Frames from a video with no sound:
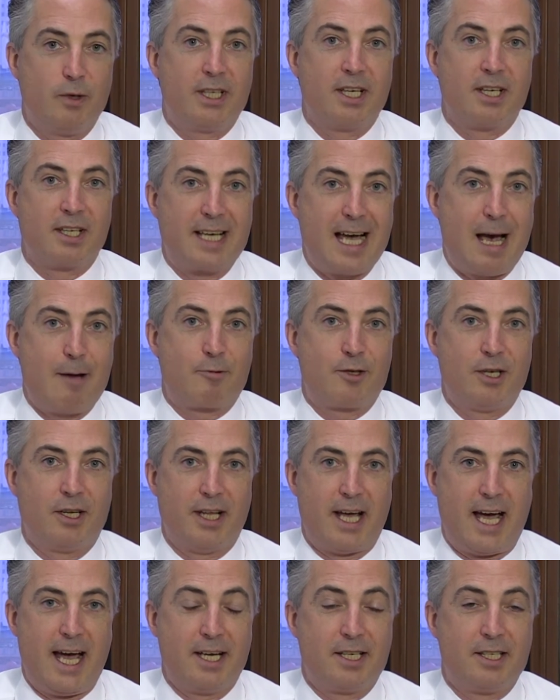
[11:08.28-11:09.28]
can capture
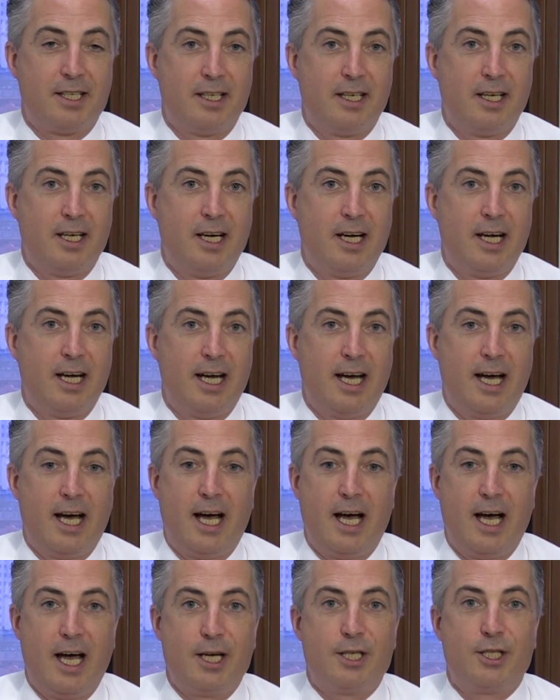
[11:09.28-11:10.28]
that
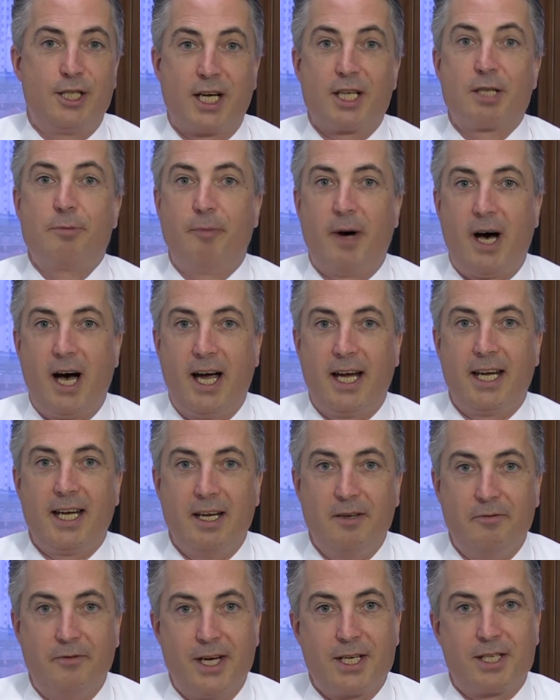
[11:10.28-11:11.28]
just by
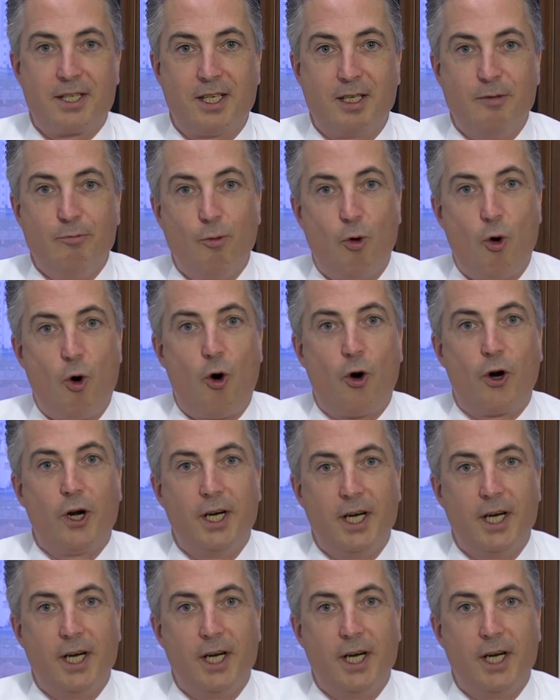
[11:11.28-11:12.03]
investing more